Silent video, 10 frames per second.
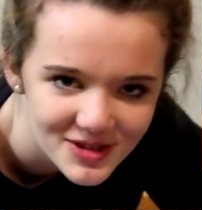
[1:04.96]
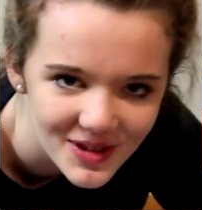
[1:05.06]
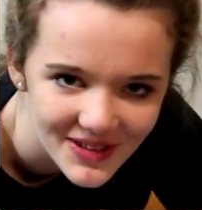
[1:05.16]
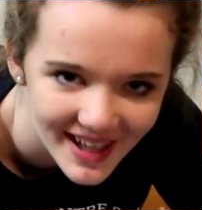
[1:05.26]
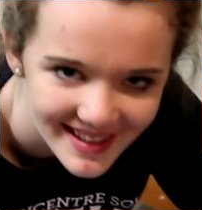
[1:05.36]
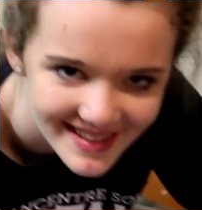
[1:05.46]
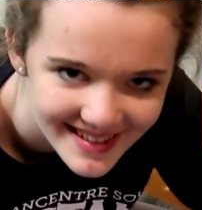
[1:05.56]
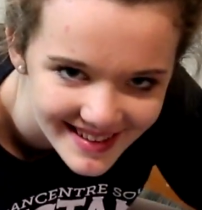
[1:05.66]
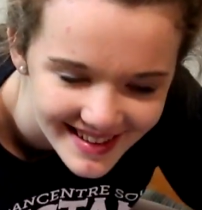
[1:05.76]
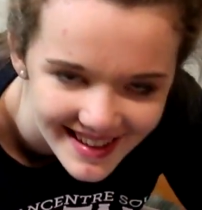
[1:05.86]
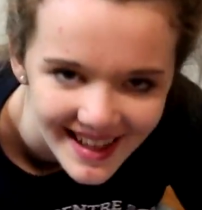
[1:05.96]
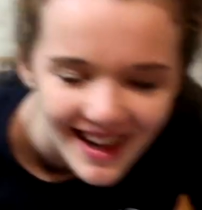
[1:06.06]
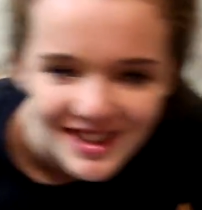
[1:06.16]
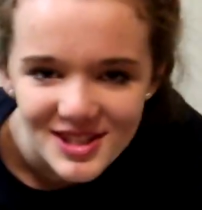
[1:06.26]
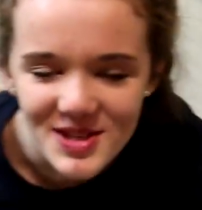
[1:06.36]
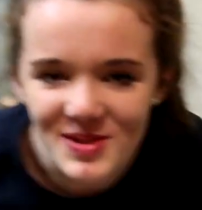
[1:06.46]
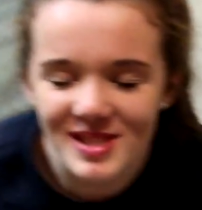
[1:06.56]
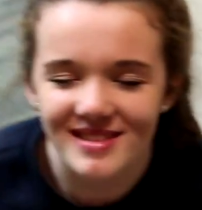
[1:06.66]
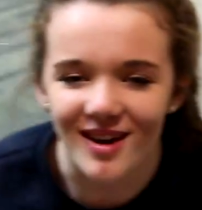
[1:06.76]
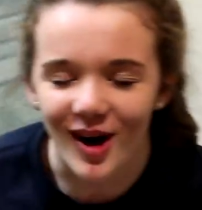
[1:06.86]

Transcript: you know that? Because I know you